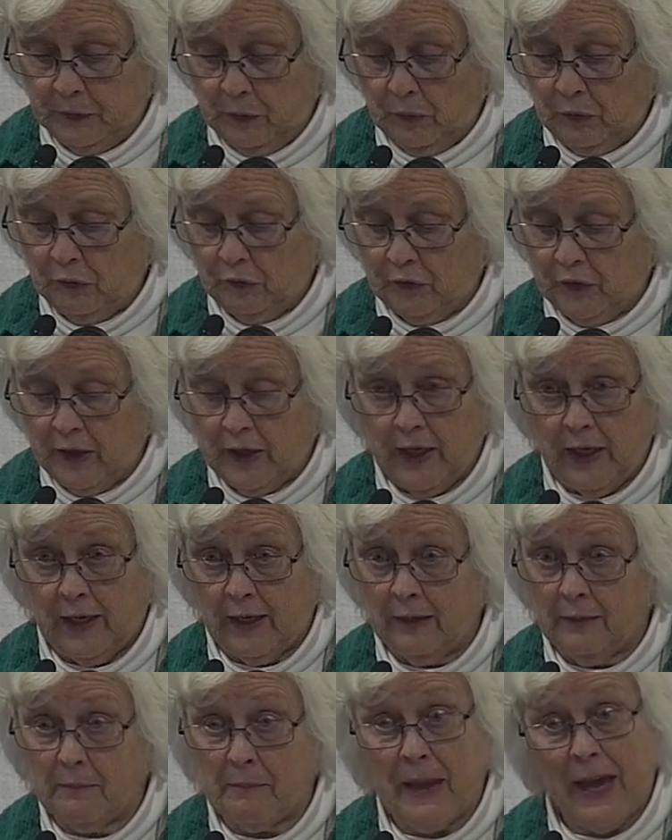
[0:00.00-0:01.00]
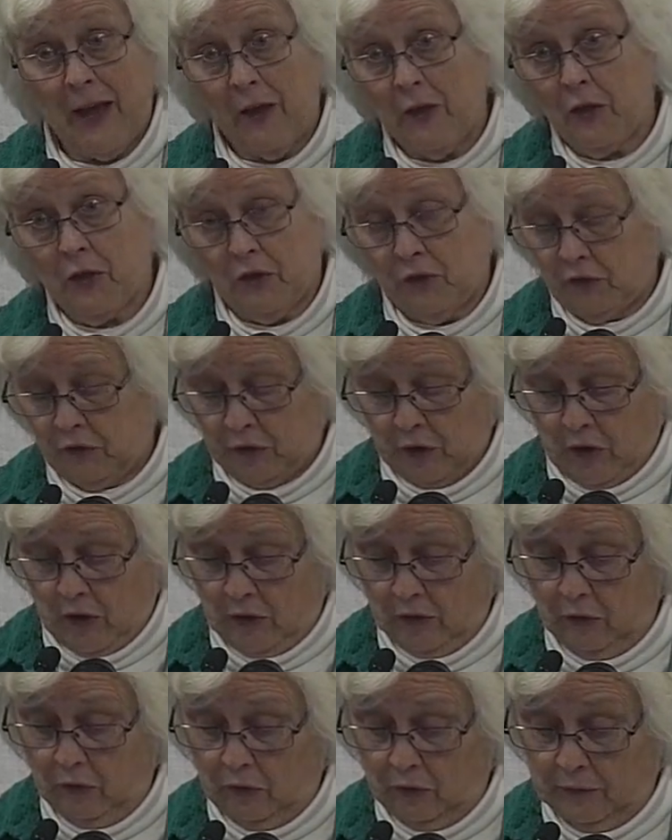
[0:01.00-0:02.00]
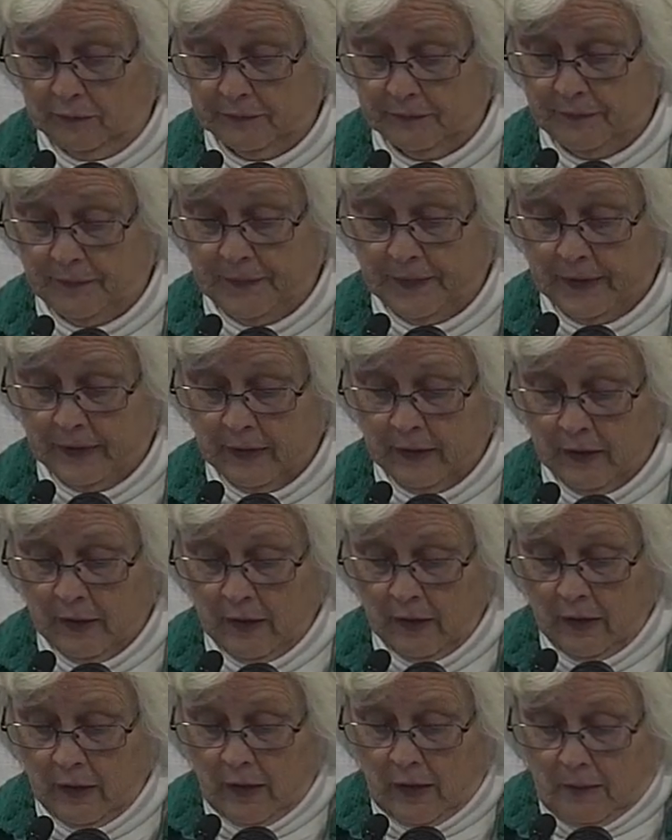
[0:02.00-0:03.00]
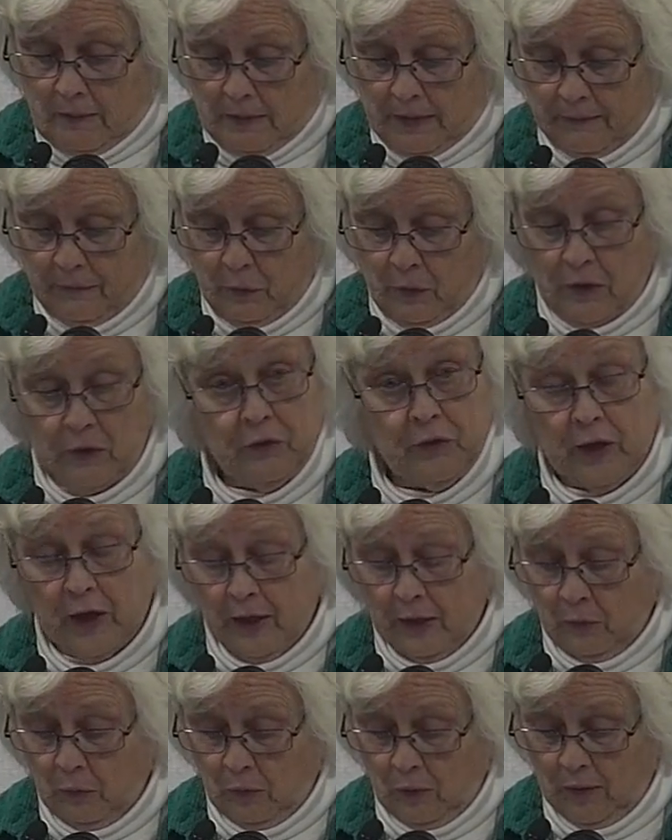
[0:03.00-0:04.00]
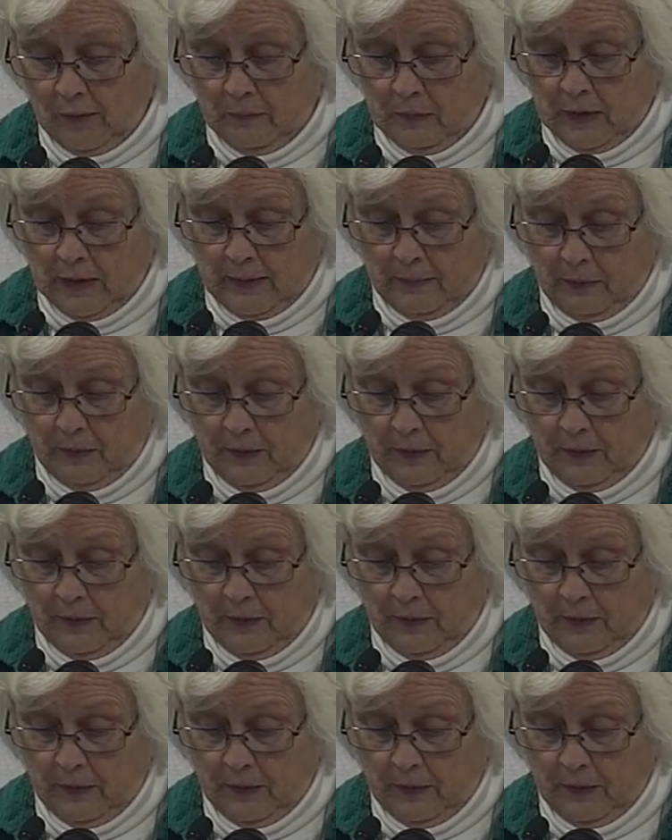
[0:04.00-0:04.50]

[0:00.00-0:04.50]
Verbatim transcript: or singing math songs. My voice, getting warmed up,